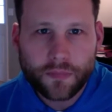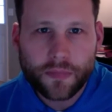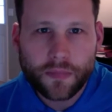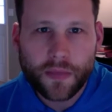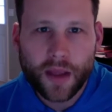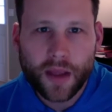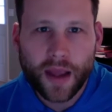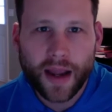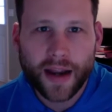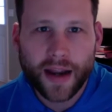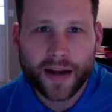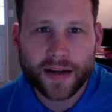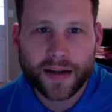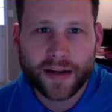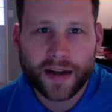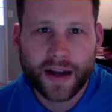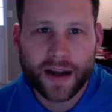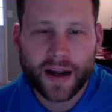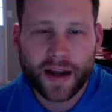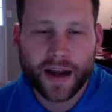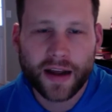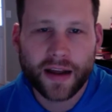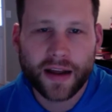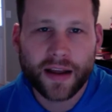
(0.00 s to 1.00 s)
and
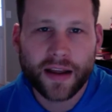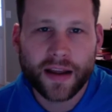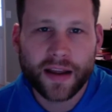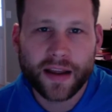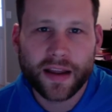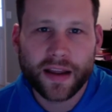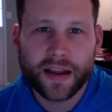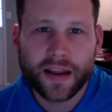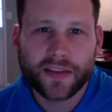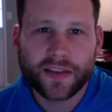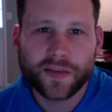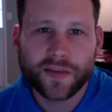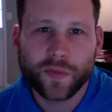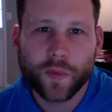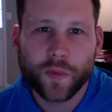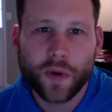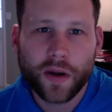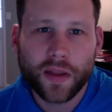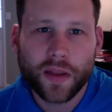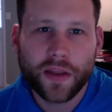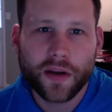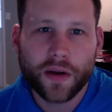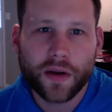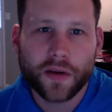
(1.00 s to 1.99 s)
it's
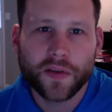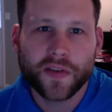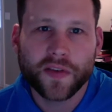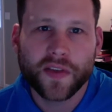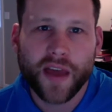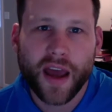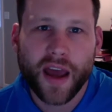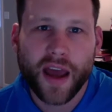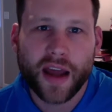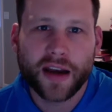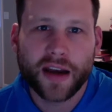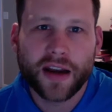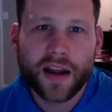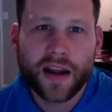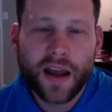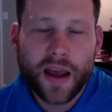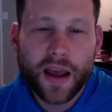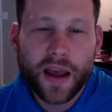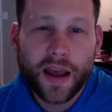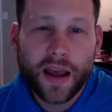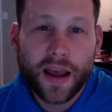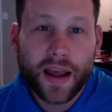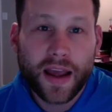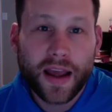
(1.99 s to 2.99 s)
one of those that
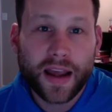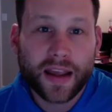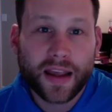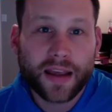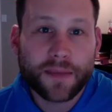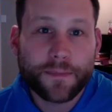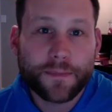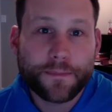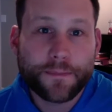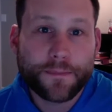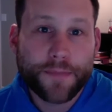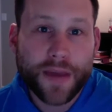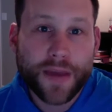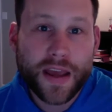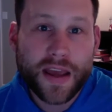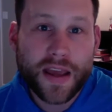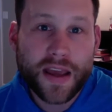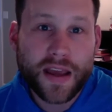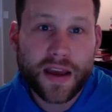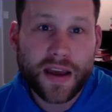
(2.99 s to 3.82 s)
it can be